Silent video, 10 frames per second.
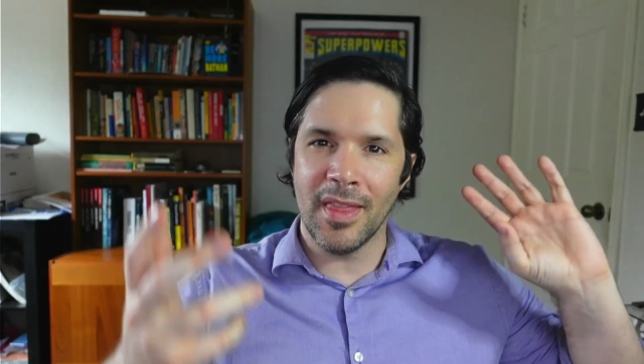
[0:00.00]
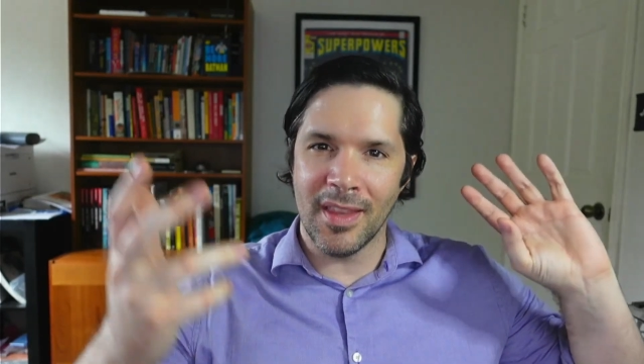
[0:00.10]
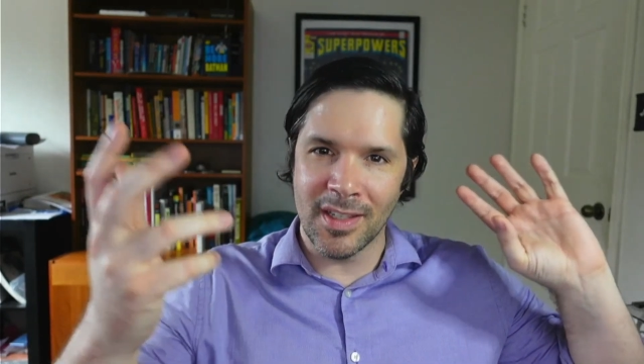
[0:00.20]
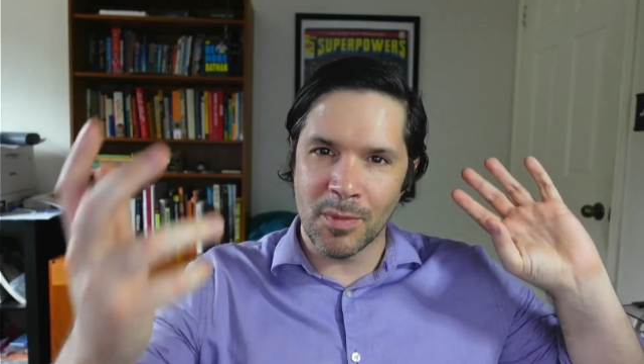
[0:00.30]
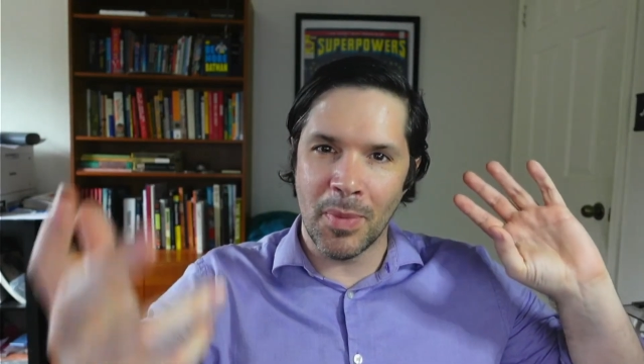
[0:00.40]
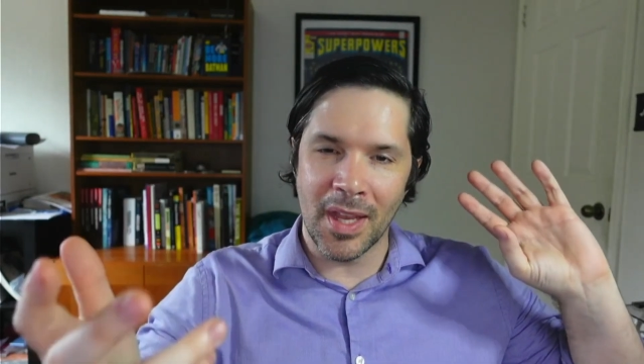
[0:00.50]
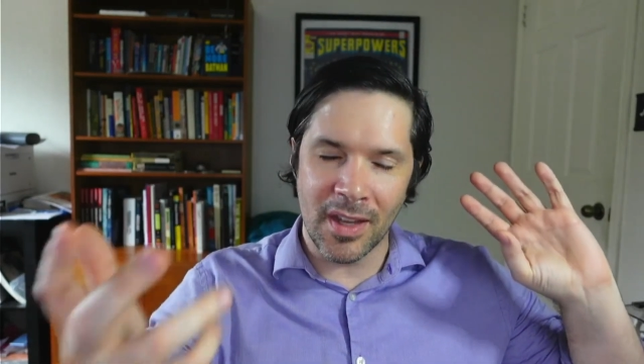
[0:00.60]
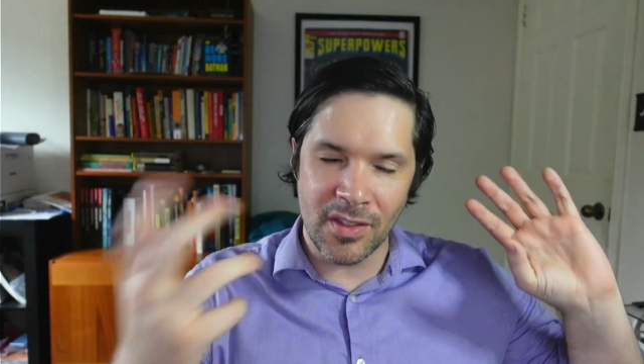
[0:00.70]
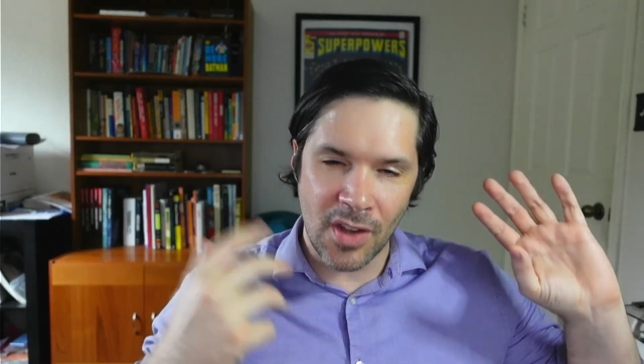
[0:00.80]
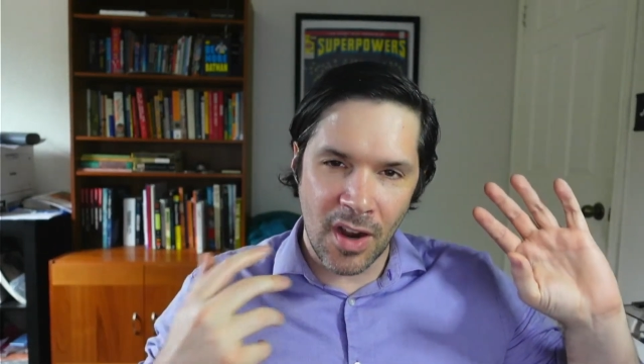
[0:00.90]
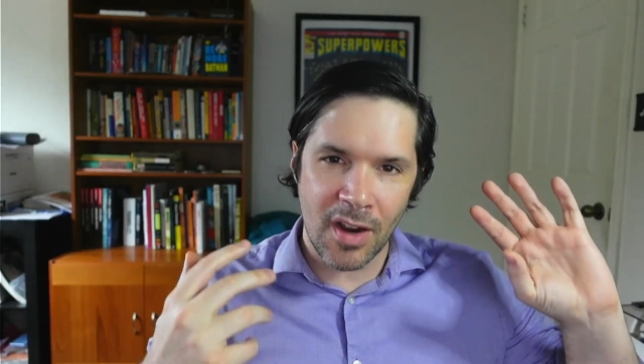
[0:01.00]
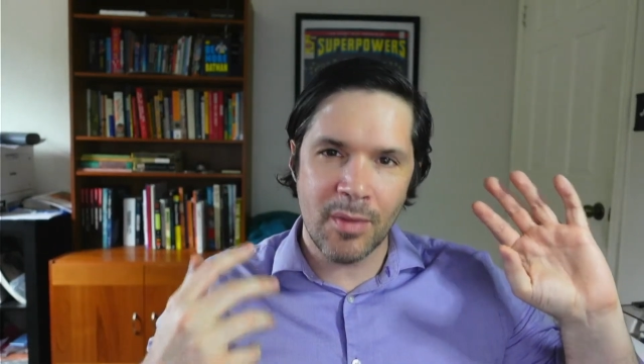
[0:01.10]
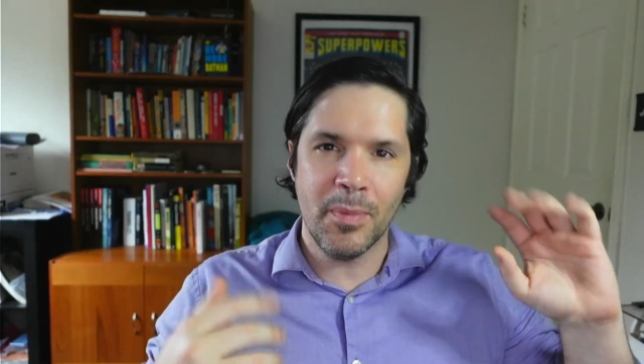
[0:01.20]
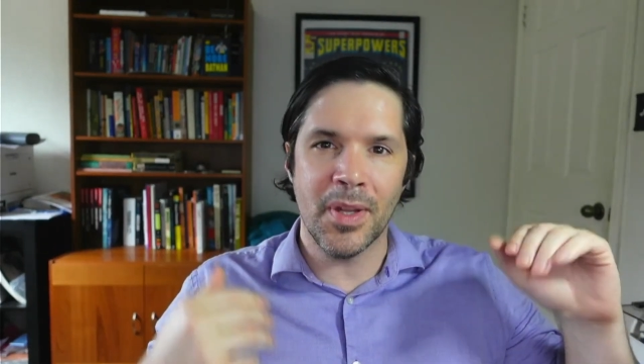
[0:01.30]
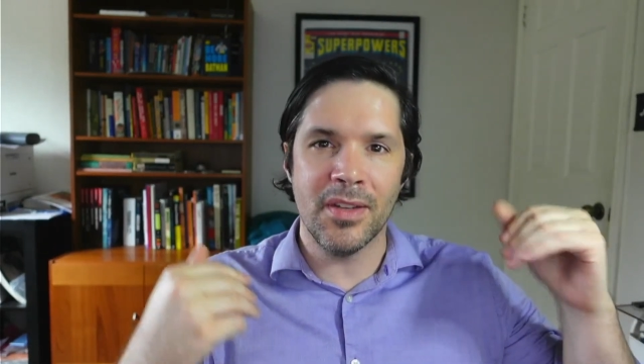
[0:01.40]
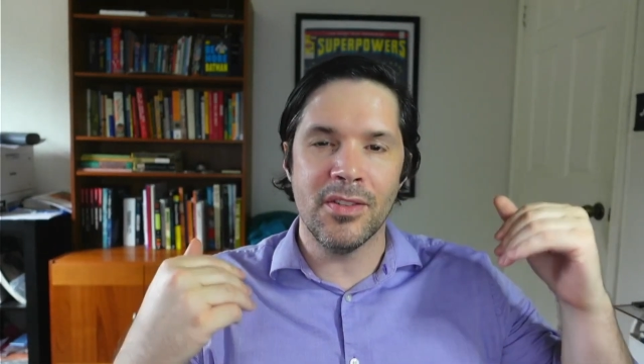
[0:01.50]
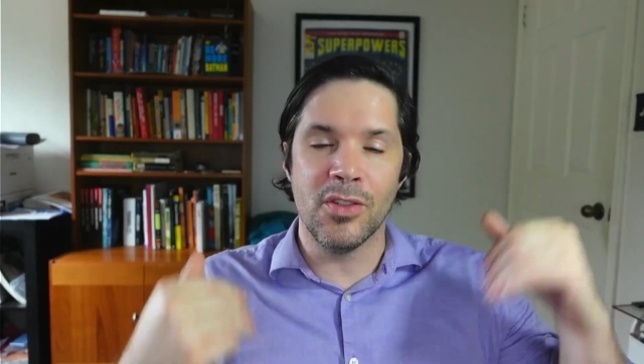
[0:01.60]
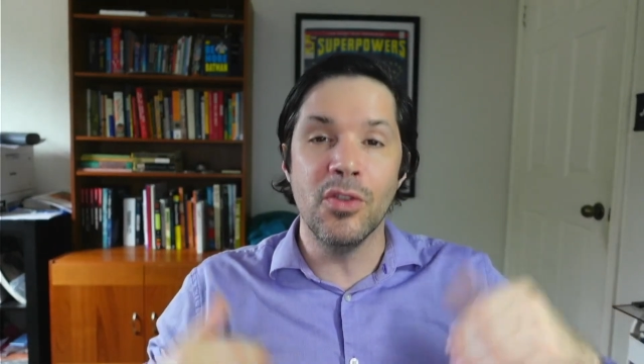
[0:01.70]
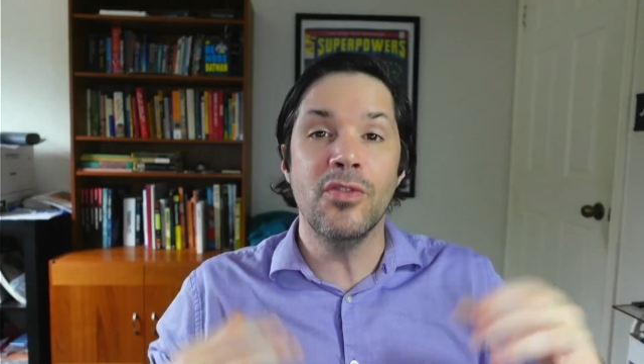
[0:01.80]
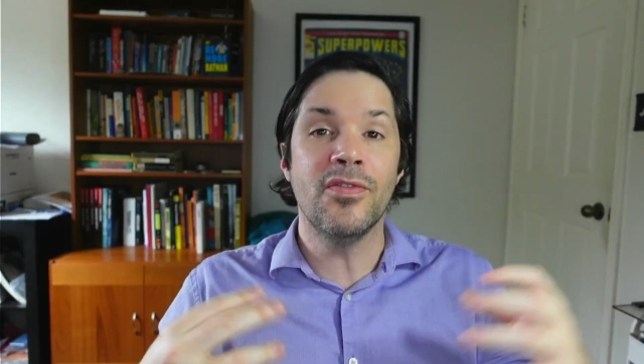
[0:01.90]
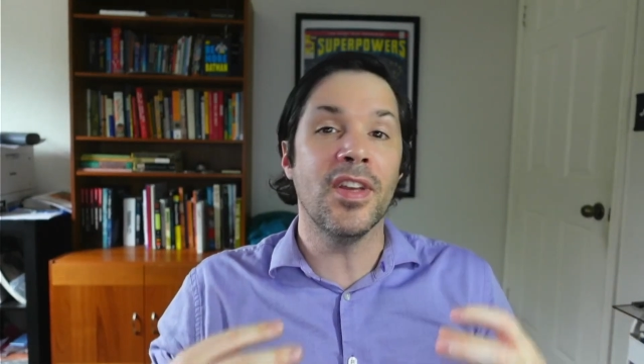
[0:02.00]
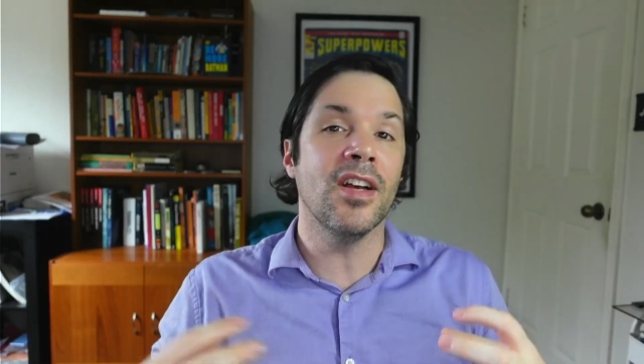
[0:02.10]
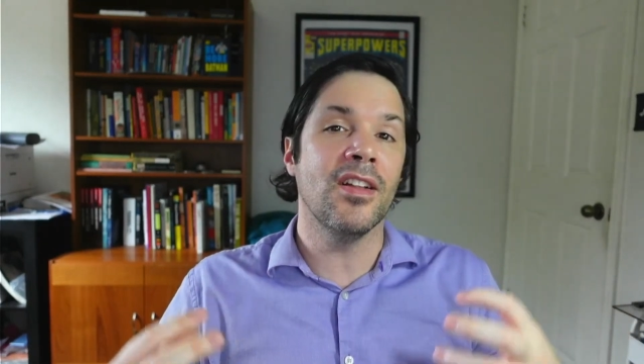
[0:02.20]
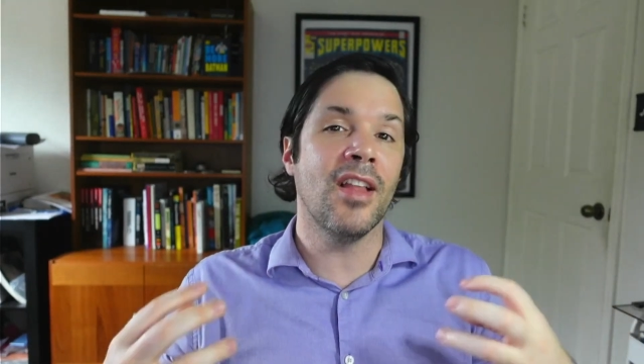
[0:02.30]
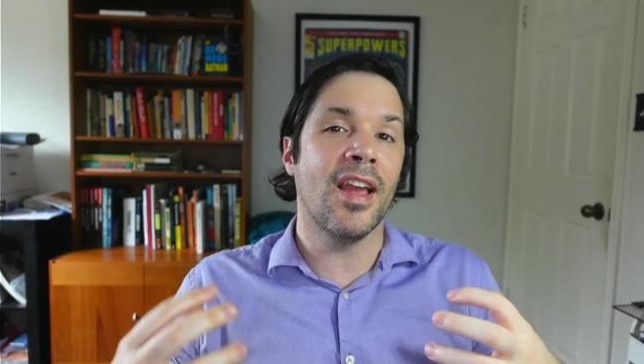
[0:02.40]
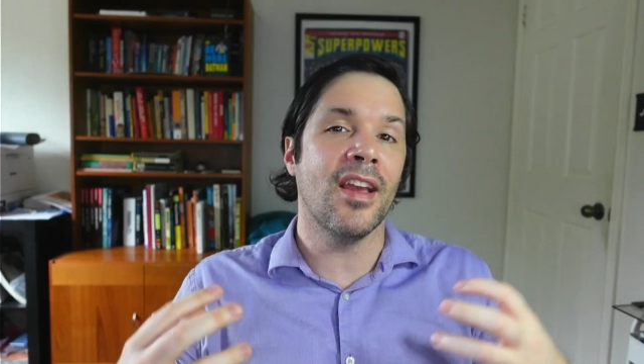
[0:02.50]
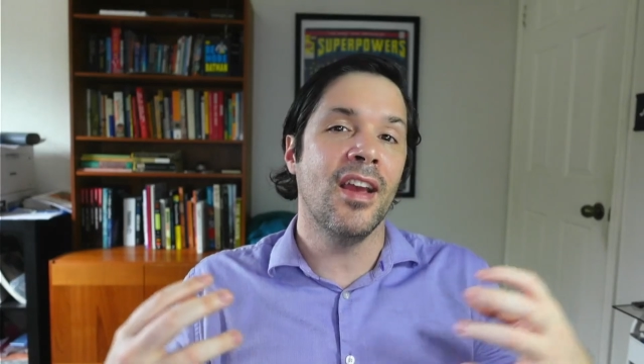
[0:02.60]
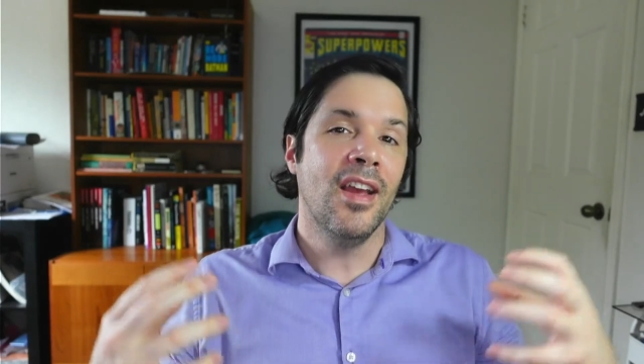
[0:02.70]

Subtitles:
these beings are, but do feel like